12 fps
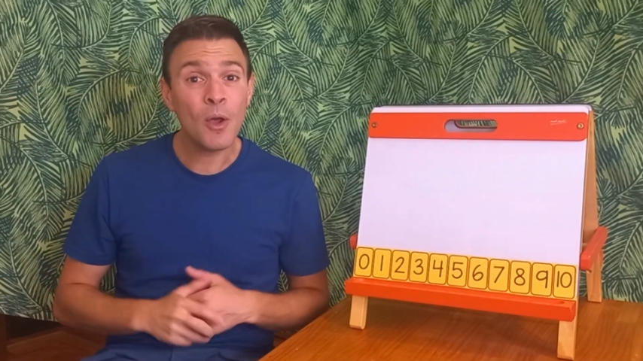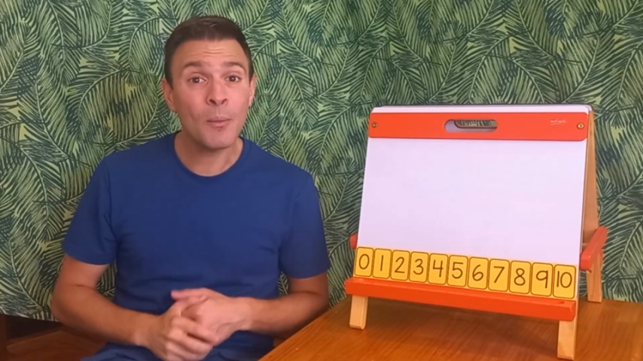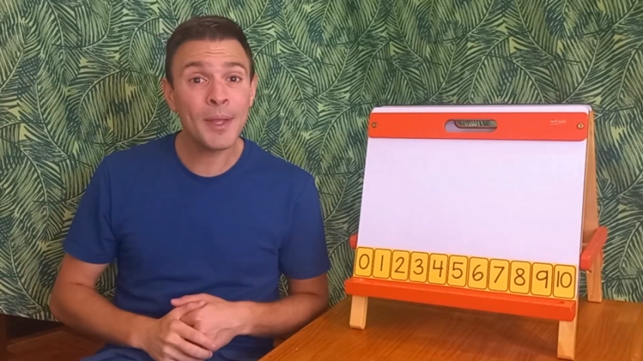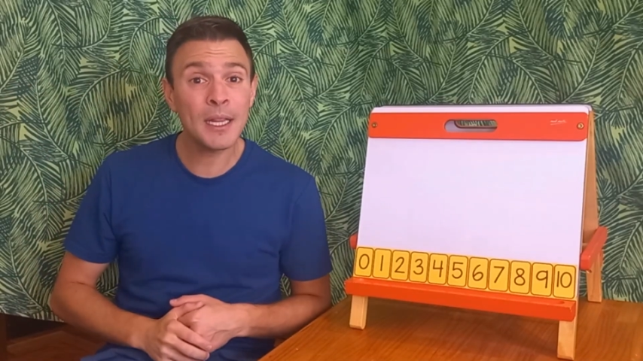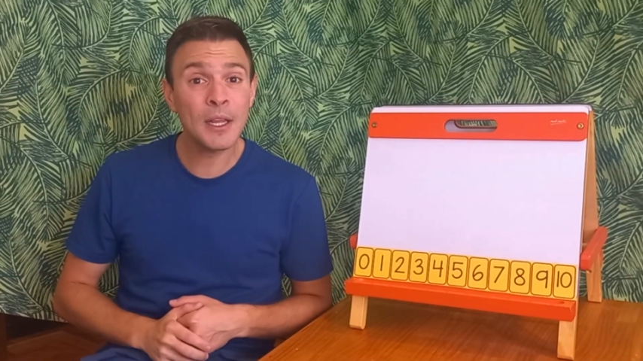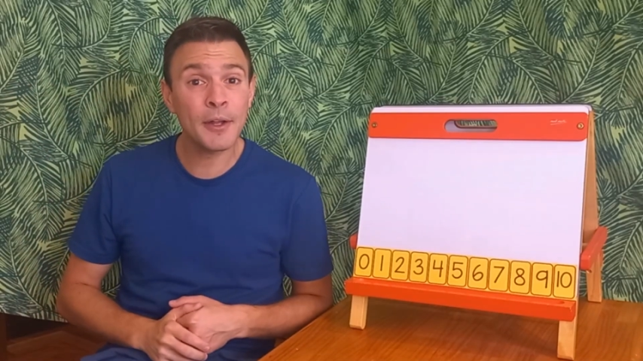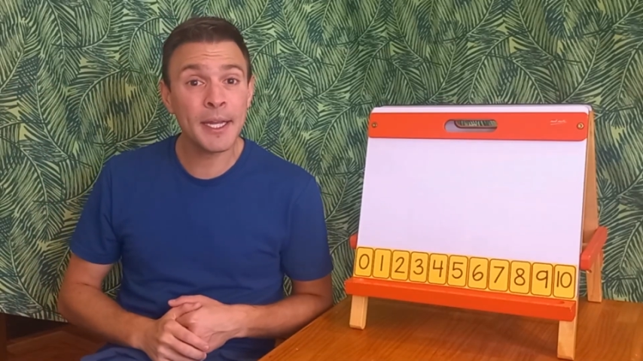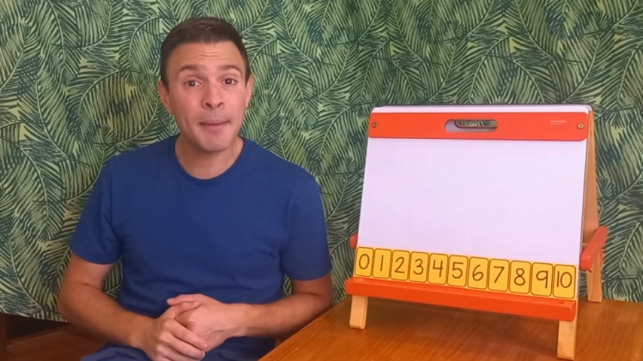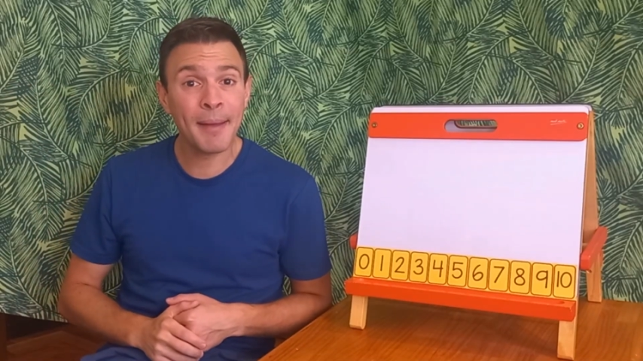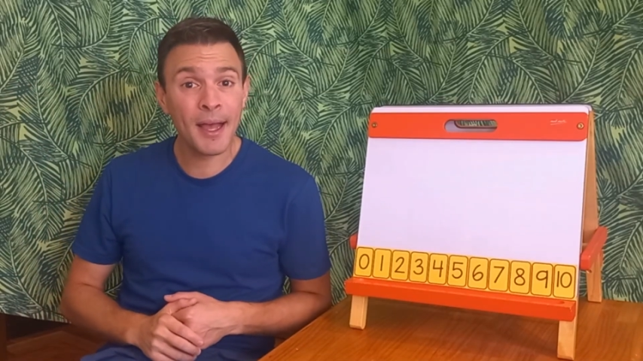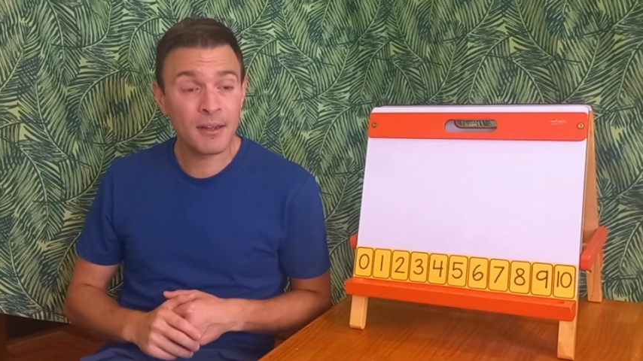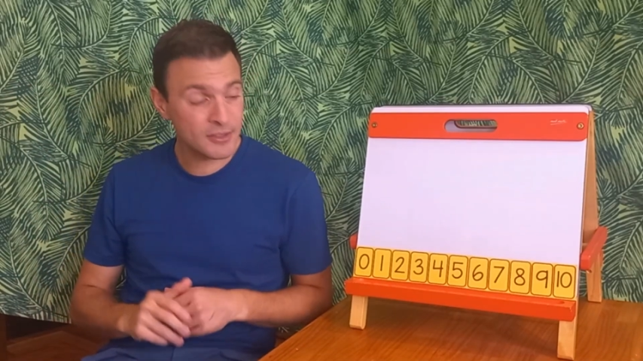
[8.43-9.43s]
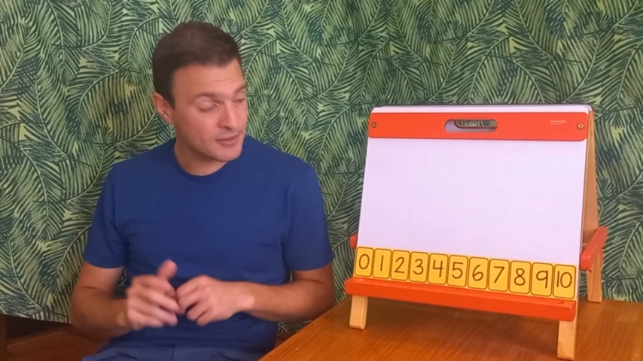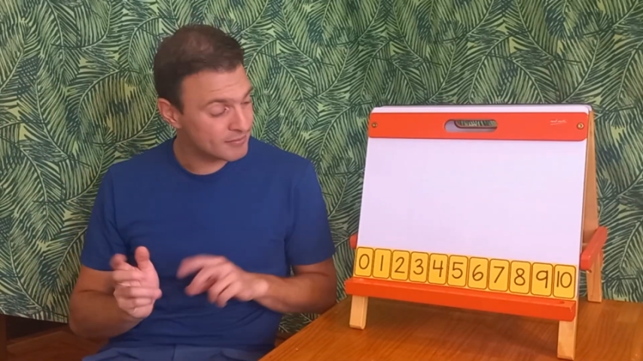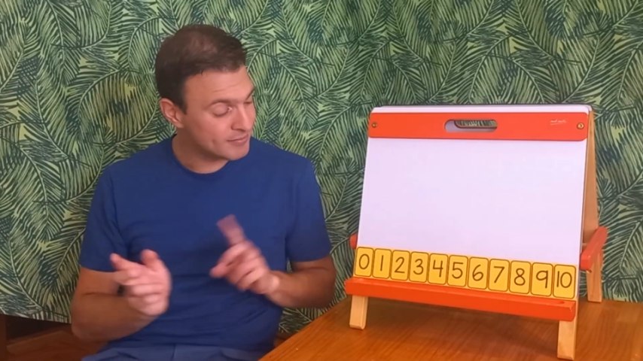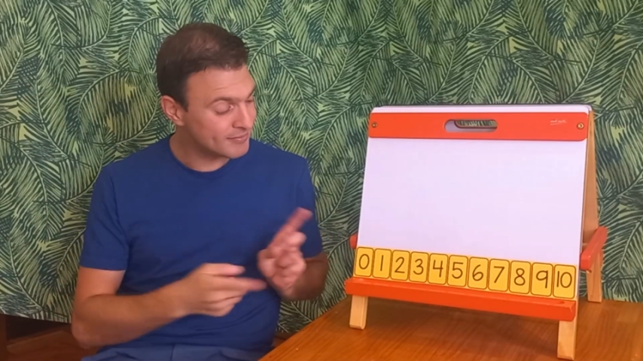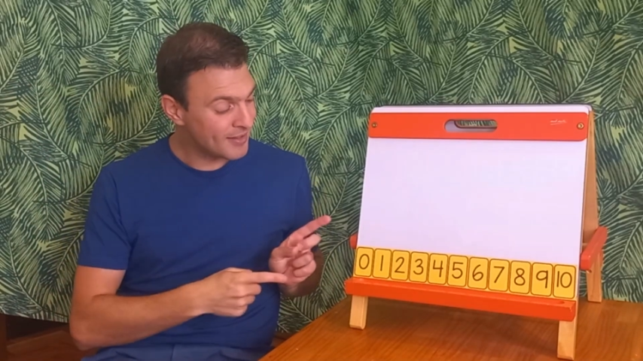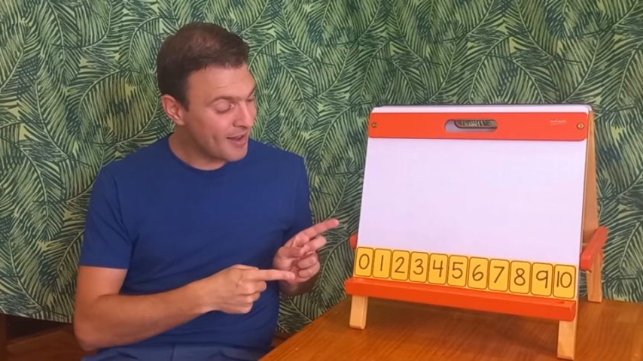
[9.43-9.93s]
we are learning about
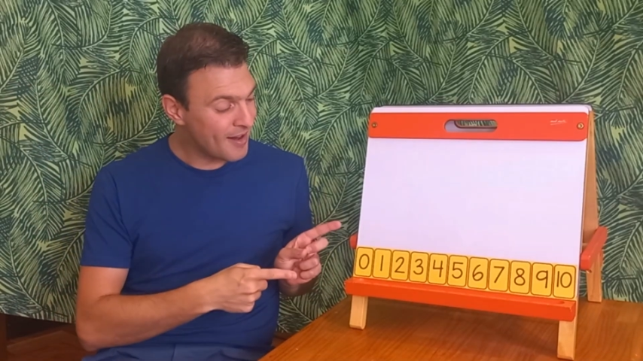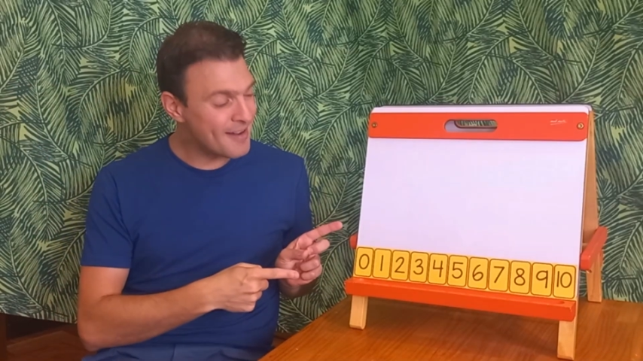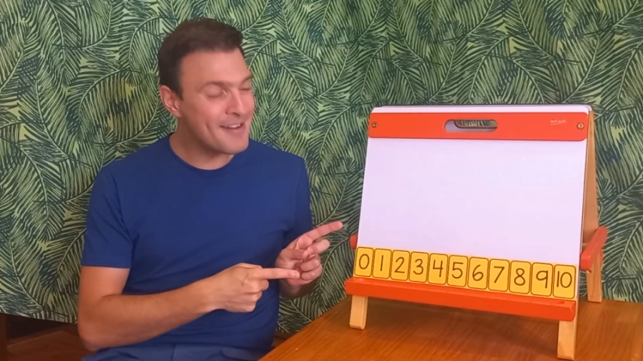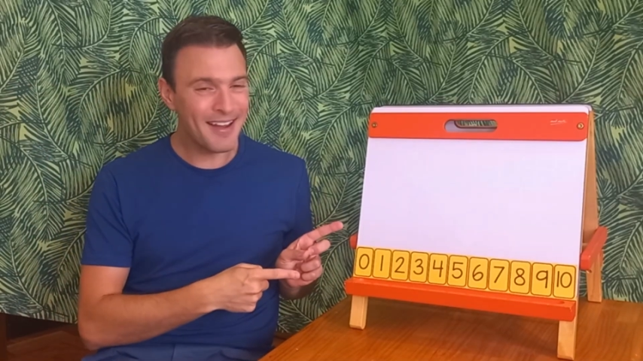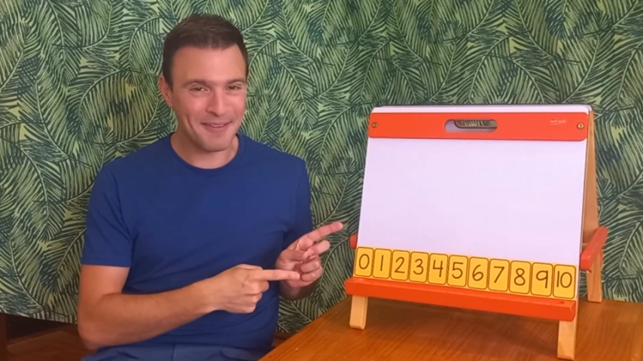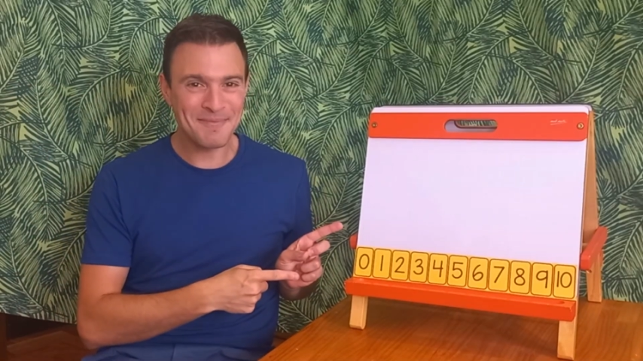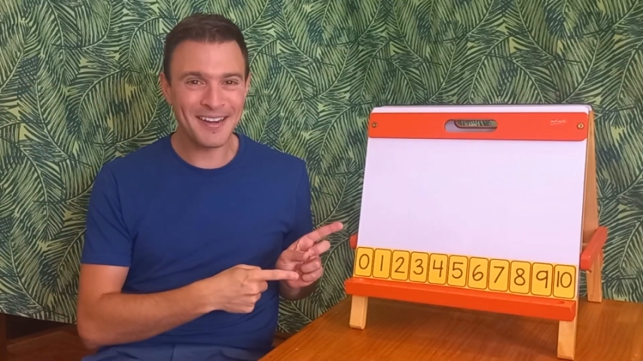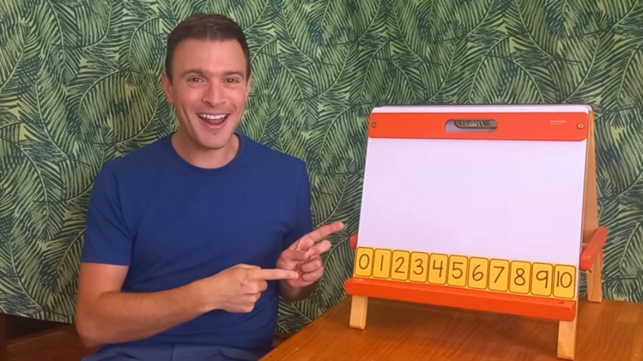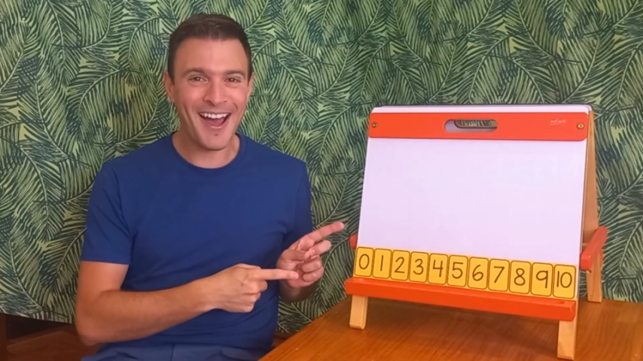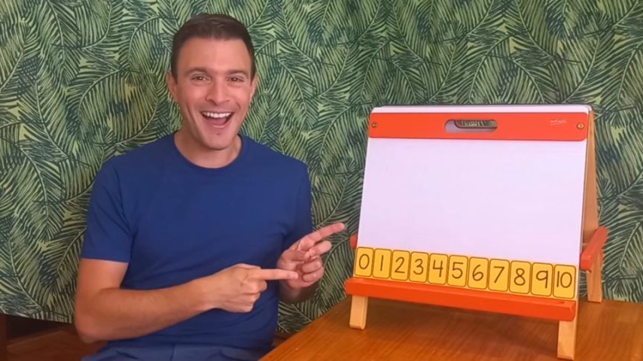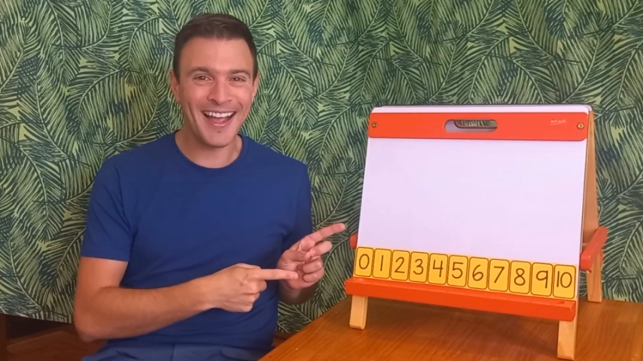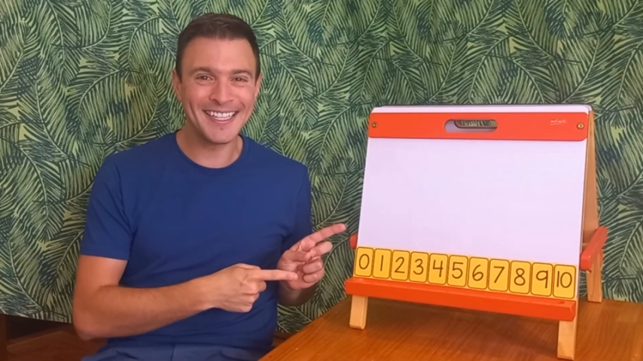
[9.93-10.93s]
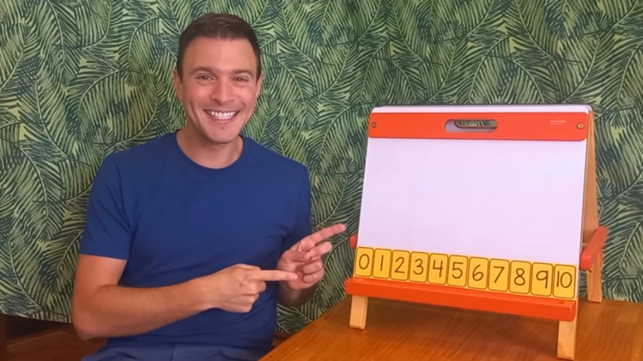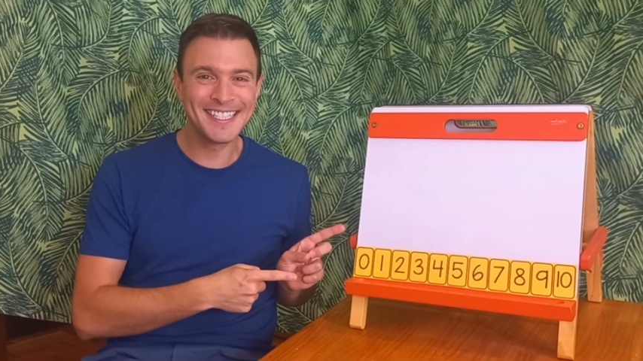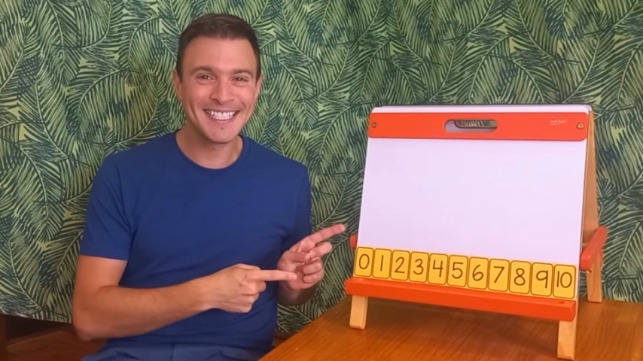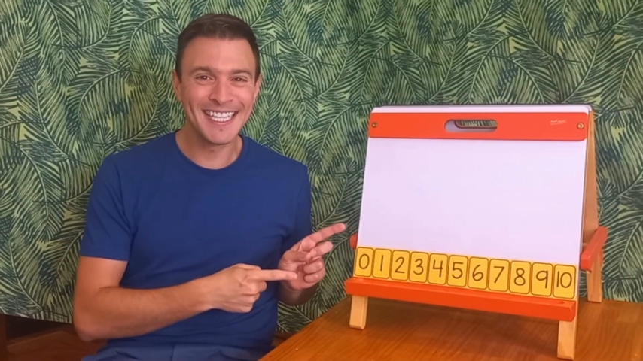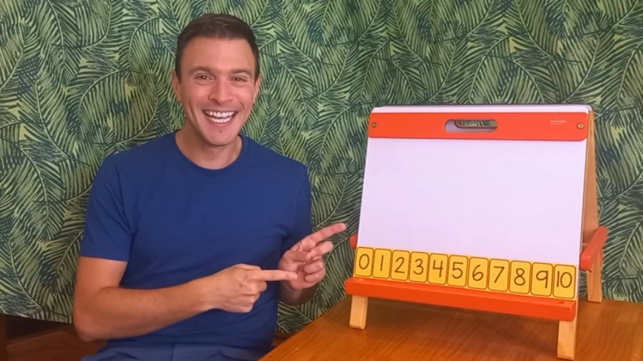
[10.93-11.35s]
number lines.